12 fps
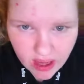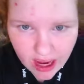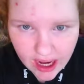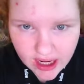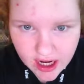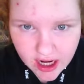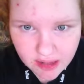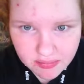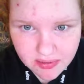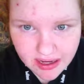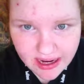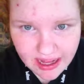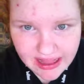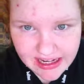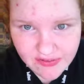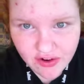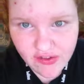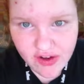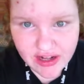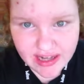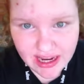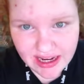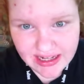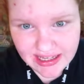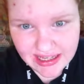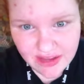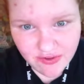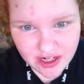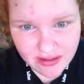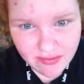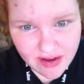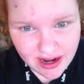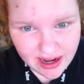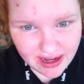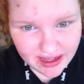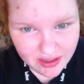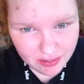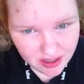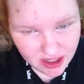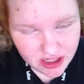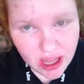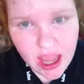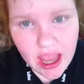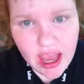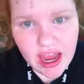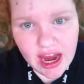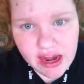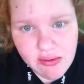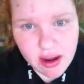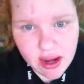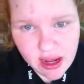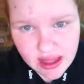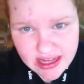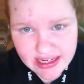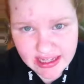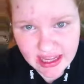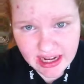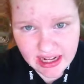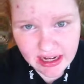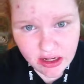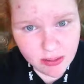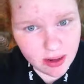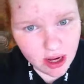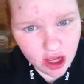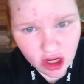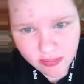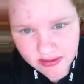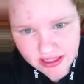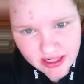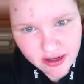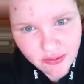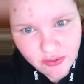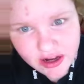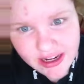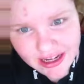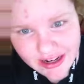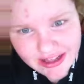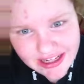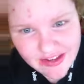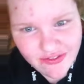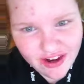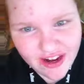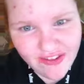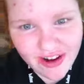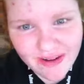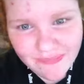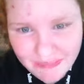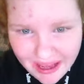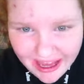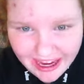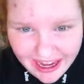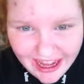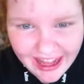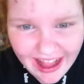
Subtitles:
And, again, this is very, very exciting because it's the first time I've done it in, like, 3 years. Anyway, this is getting a little bit long, but still 1 year. This is very, very big.